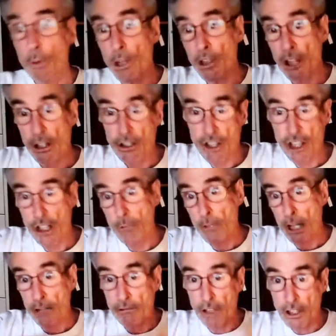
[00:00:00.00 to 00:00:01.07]
with their
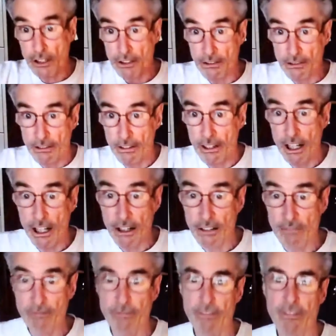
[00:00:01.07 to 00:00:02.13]
geometric
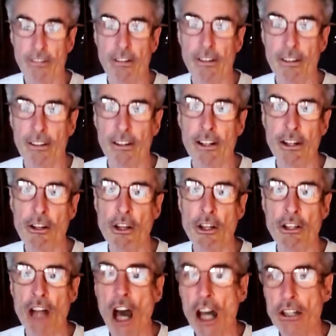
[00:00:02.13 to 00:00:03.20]
their,
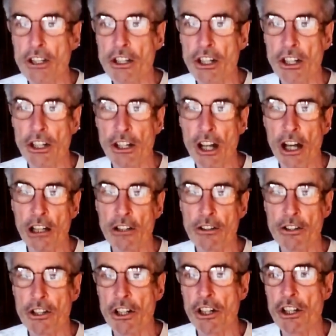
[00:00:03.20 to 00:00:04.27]
the dots and the colors